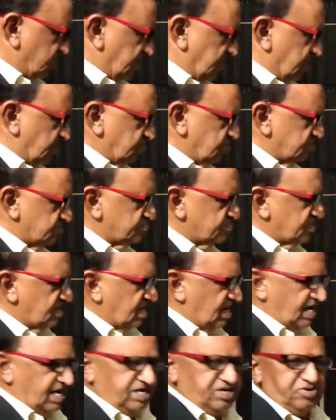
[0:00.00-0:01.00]
curve
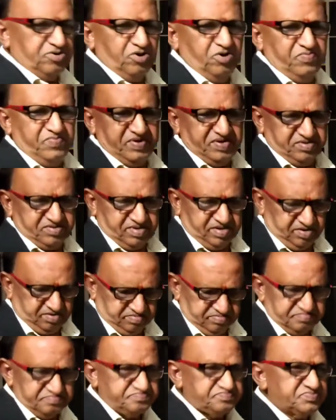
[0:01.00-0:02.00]
and an open curve.
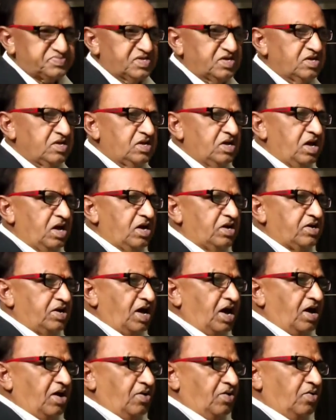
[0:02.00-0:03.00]

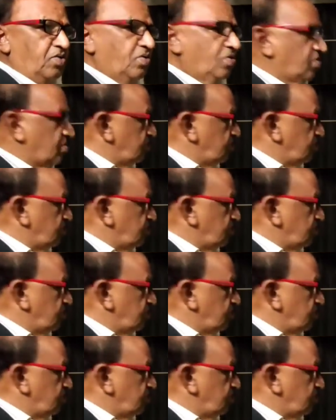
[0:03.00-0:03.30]
Now